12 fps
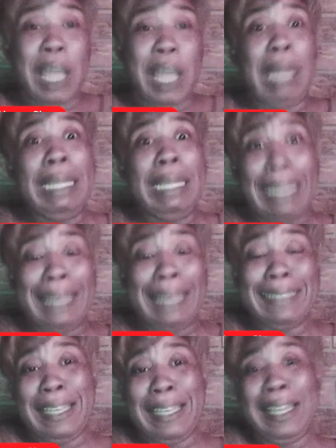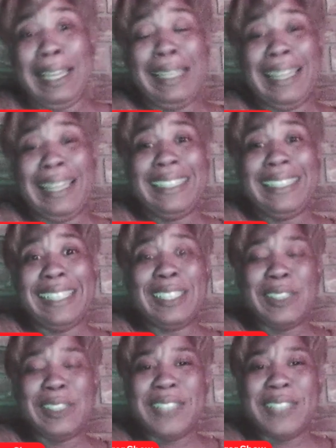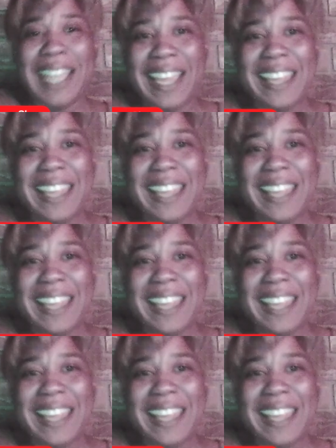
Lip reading: I like that. I like that. So Dan,